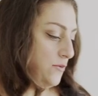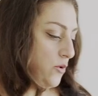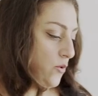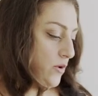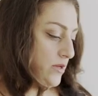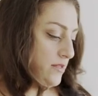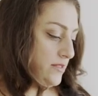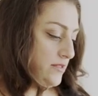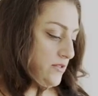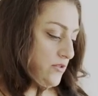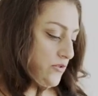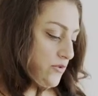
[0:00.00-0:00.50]
I'm
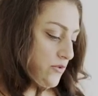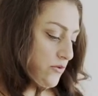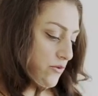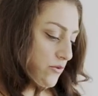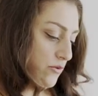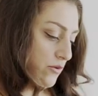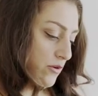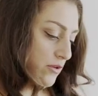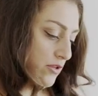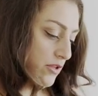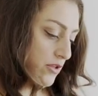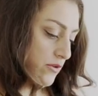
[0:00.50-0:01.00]
going
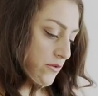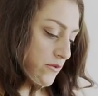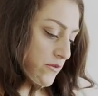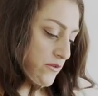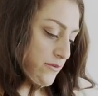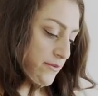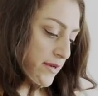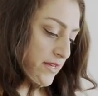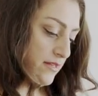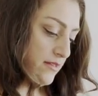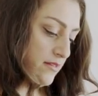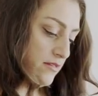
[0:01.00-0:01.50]
to
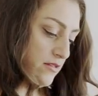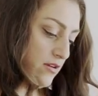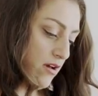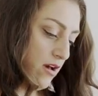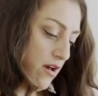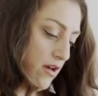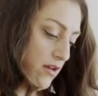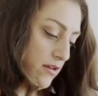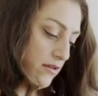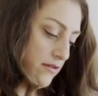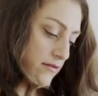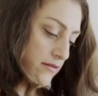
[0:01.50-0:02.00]
use my
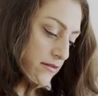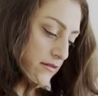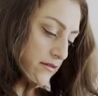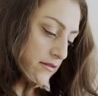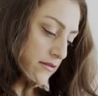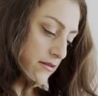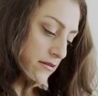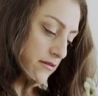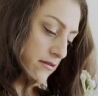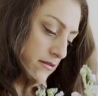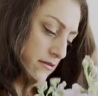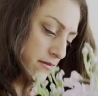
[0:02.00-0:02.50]

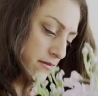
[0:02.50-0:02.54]
stalks,